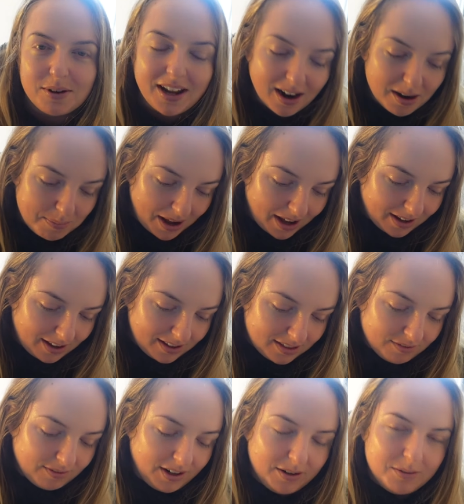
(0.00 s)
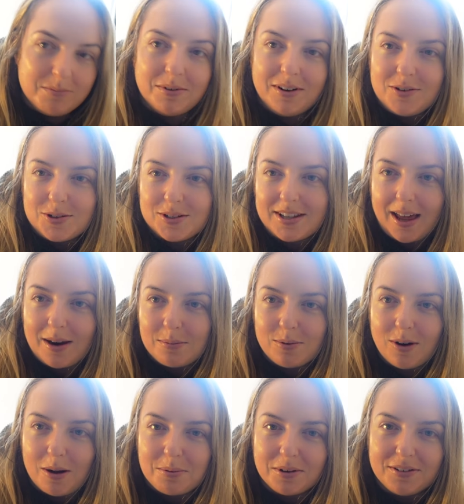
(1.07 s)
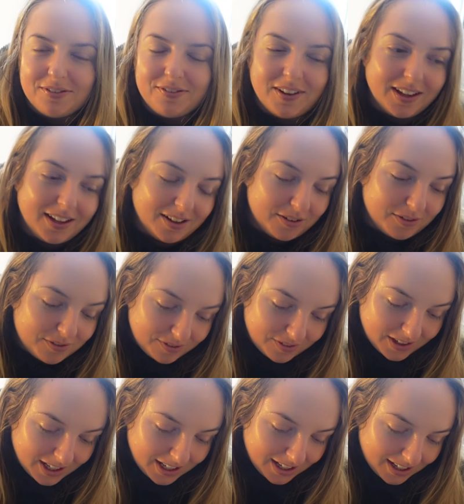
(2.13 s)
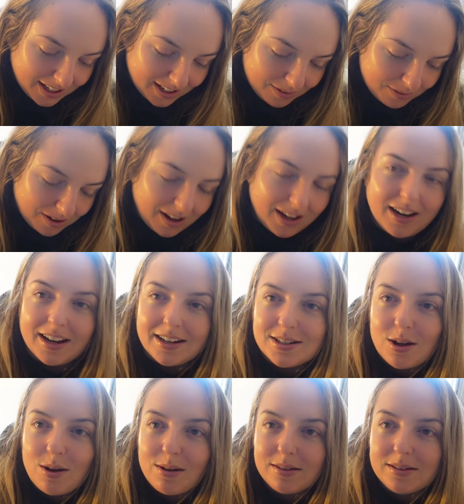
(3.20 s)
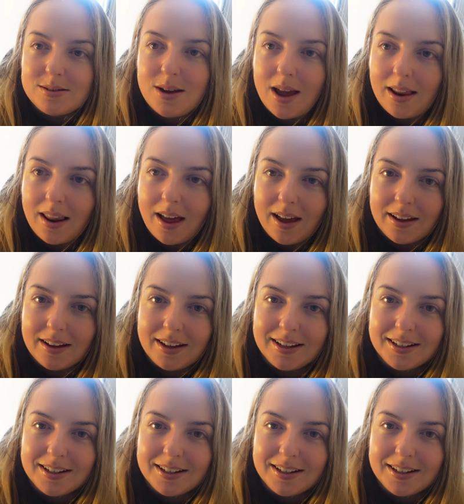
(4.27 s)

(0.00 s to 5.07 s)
we are back in the room. We've just had a proper fit of what I like to call the jet lag